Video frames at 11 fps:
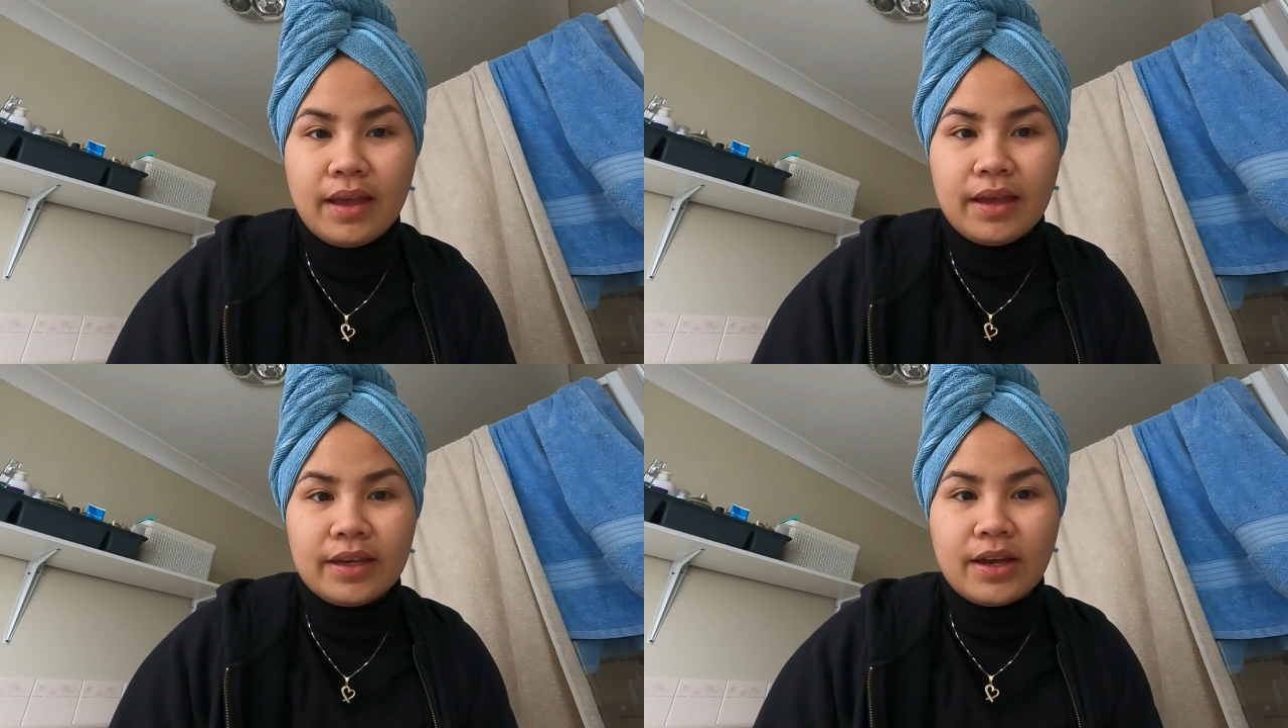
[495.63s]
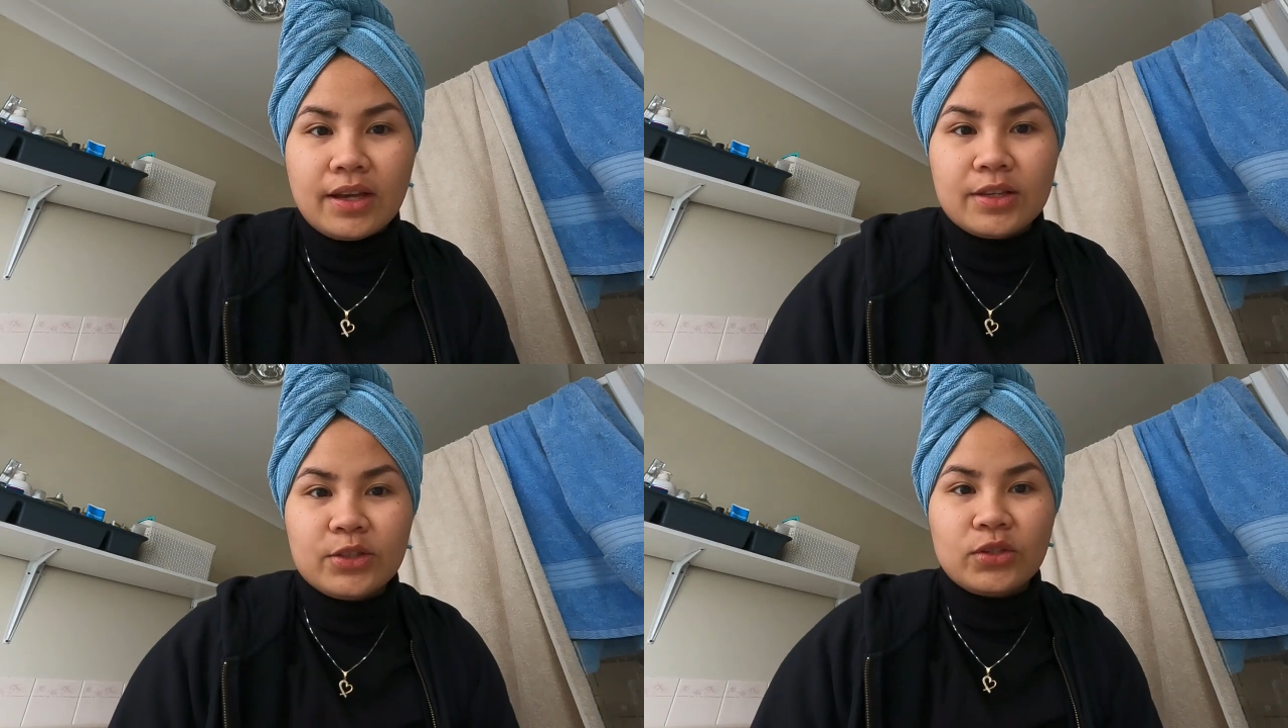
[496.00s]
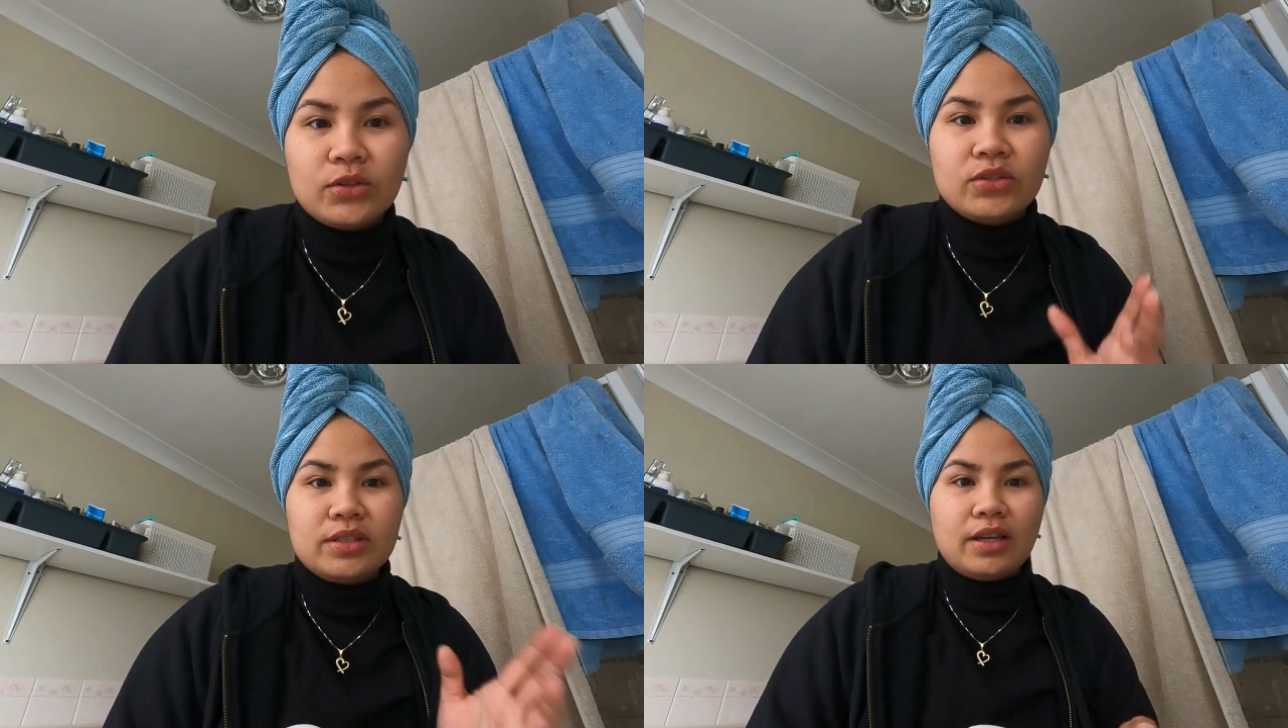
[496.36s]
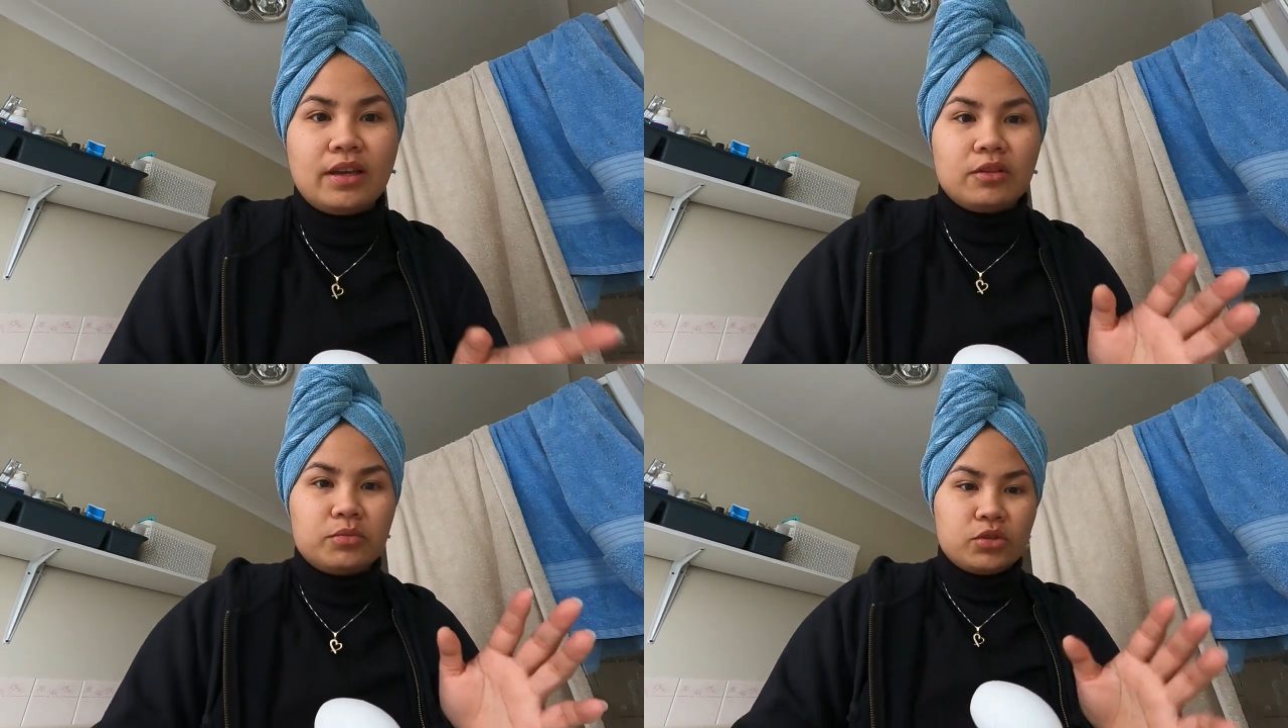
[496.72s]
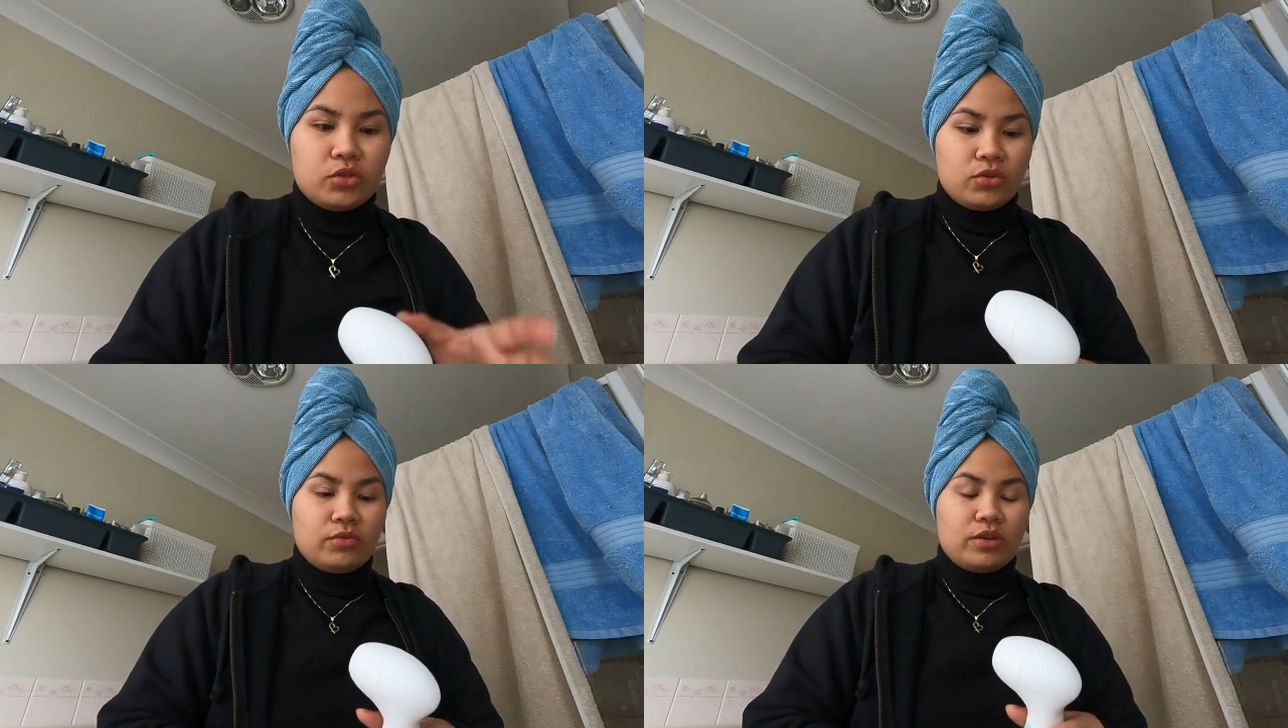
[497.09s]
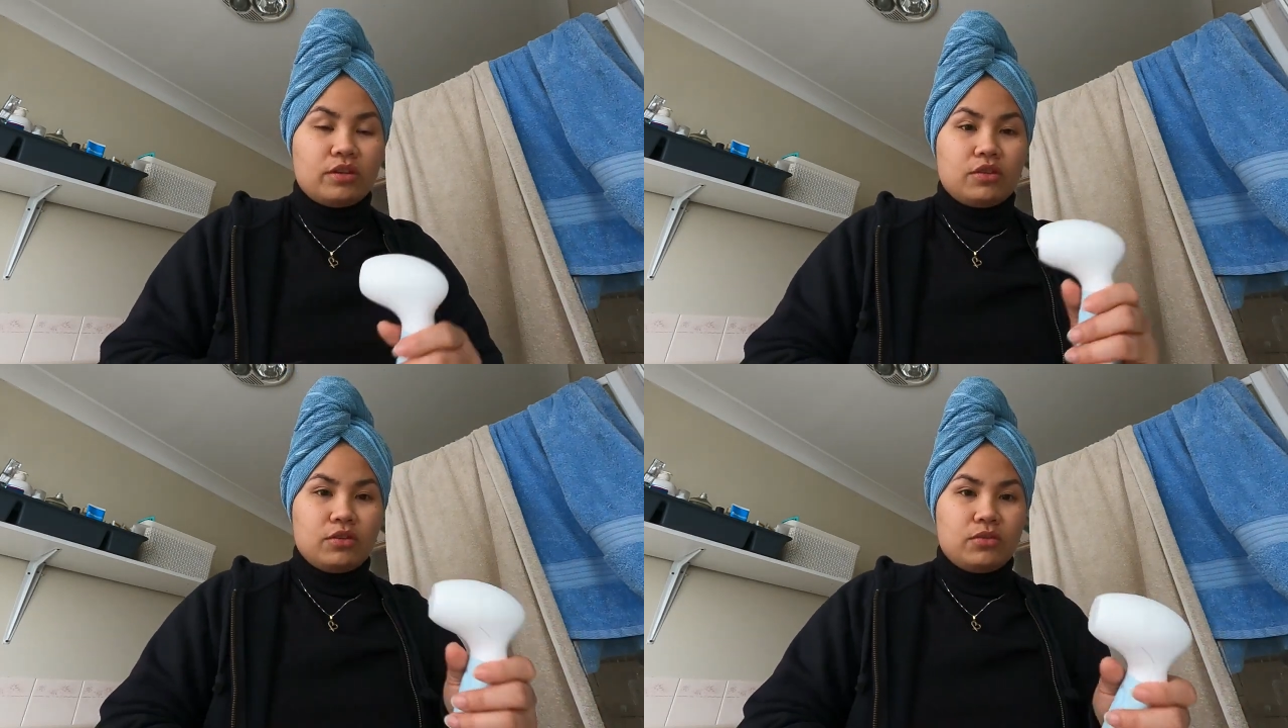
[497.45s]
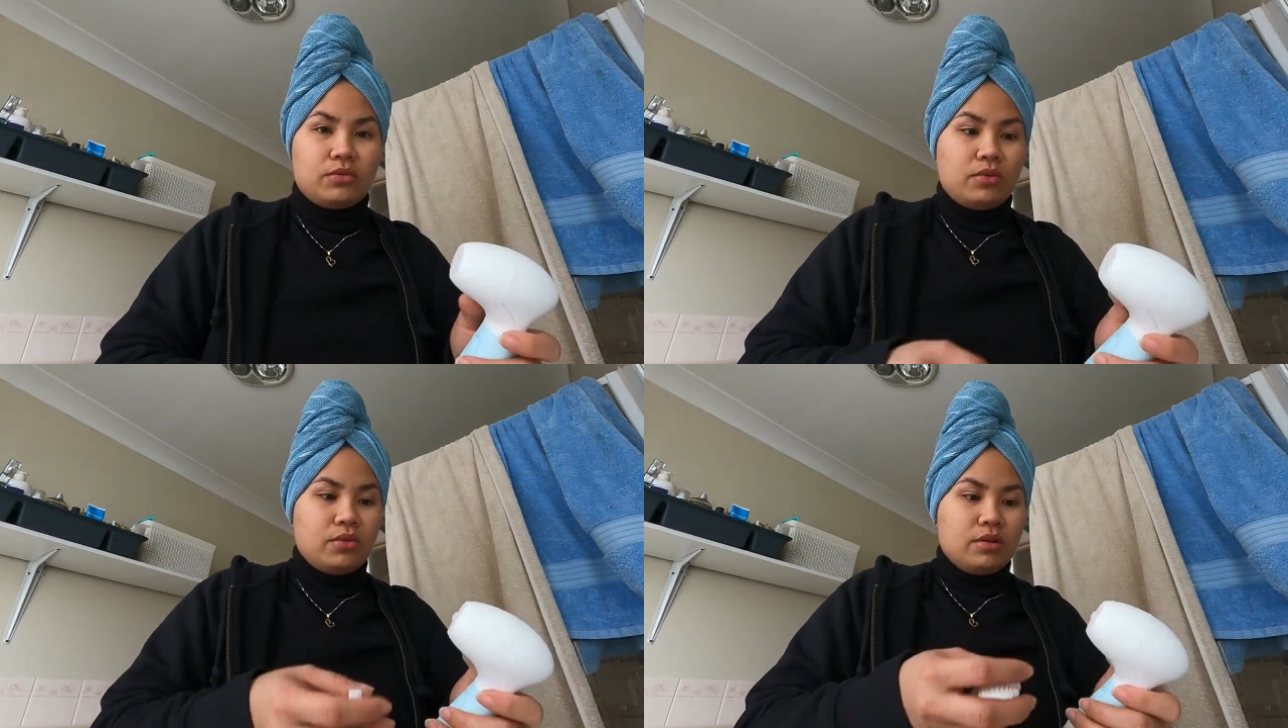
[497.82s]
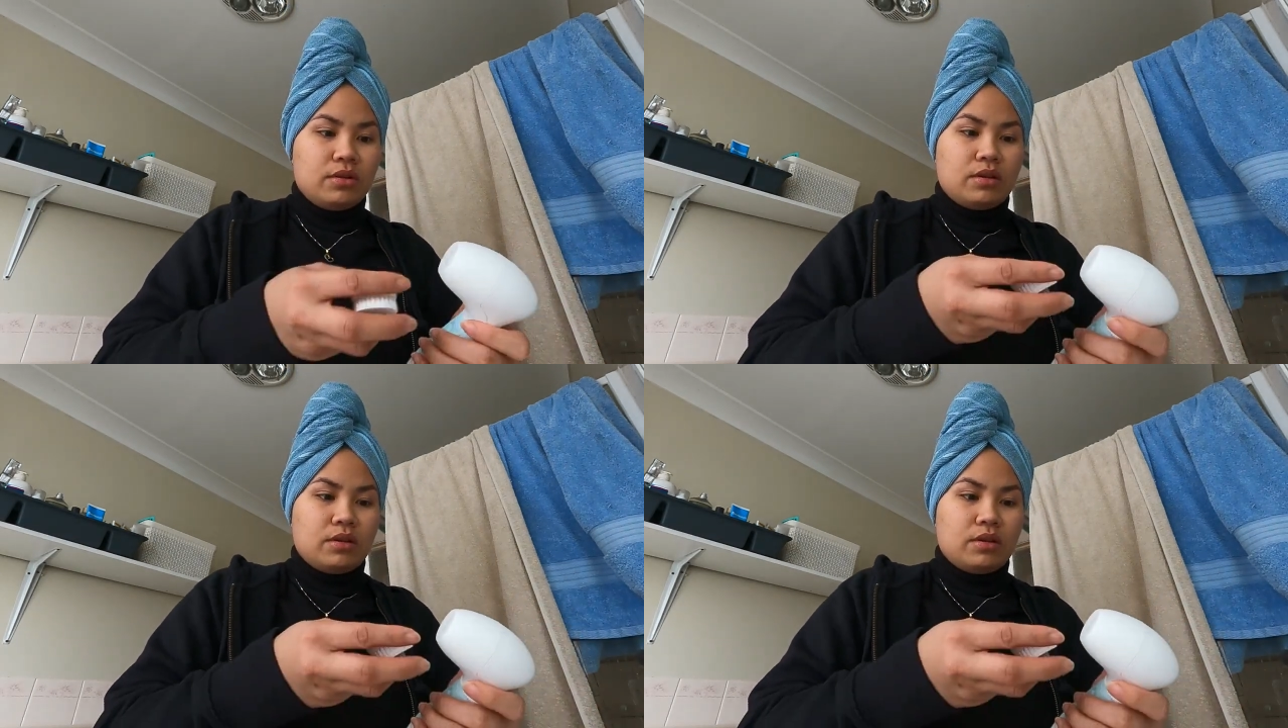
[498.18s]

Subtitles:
Hey guys, so today I'll be showing you